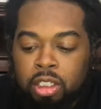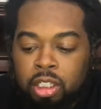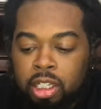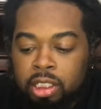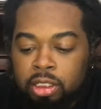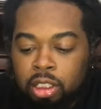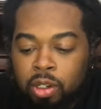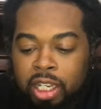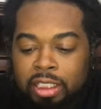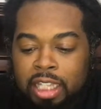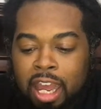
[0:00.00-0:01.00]
Cause, you know,
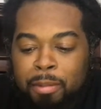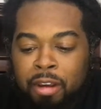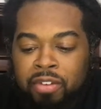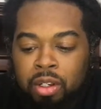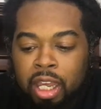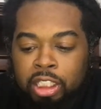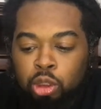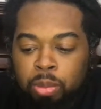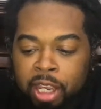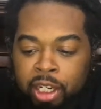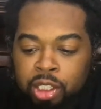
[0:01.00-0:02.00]
at that time I felt like
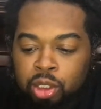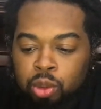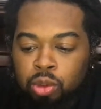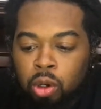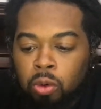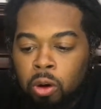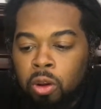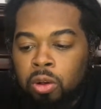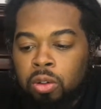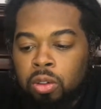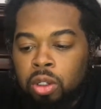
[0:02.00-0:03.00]
Superman couldn't do no wrong.